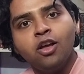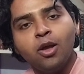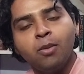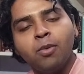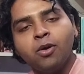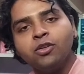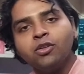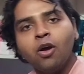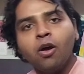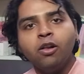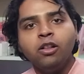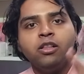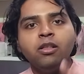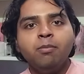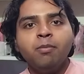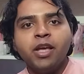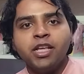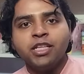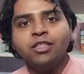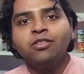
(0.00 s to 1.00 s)
about all the
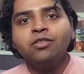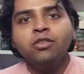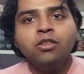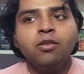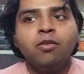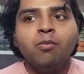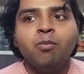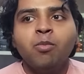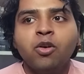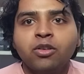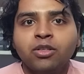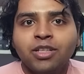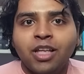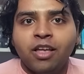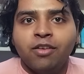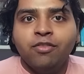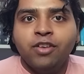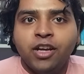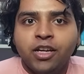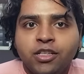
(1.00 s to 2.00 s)
best books
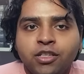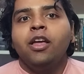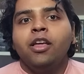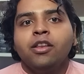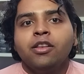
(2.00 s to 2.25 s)
I have read